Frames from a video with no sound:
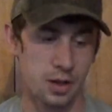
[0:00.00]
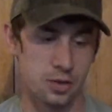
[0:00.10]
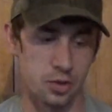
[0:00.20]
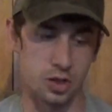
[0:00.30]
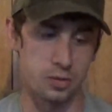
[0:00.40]

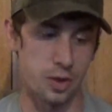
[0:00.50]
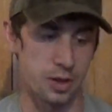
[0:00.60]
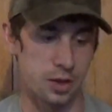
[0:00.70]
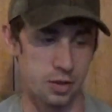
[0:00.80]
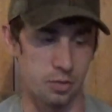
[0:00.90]
So I just want
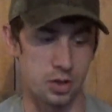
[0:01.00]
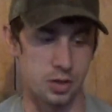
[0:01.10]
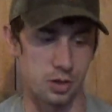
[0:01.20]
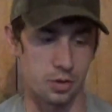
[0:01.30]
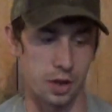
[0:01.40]

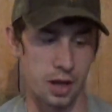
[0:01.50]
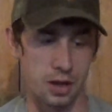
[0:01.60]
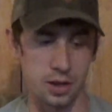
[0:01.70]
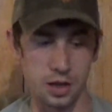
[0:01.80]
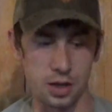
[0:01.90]
you to know
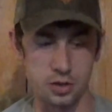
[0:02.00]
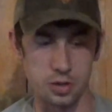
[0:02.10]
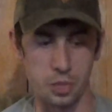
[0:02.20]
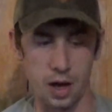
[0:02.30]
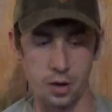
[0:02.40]
that. And then here's your
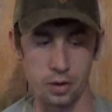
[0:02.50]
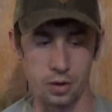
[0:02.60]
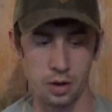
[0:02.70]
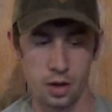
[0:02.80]
power.